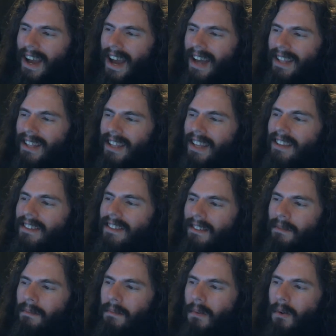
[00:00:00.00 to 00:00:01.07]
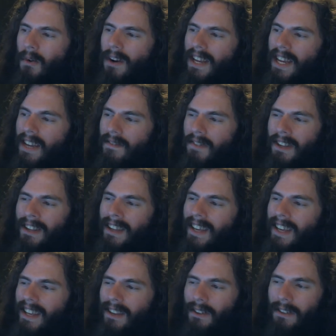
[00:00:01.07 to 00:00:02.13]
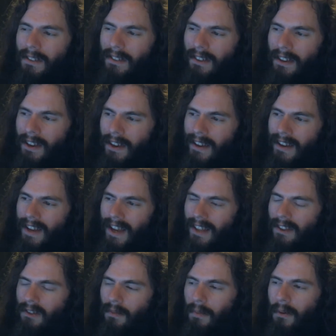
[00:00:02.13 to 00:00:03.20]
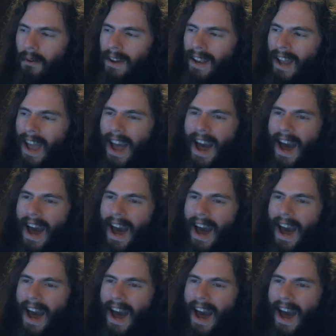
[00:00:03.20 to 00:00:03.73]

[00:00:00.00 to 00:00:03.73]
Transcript: at least more even keels at this point.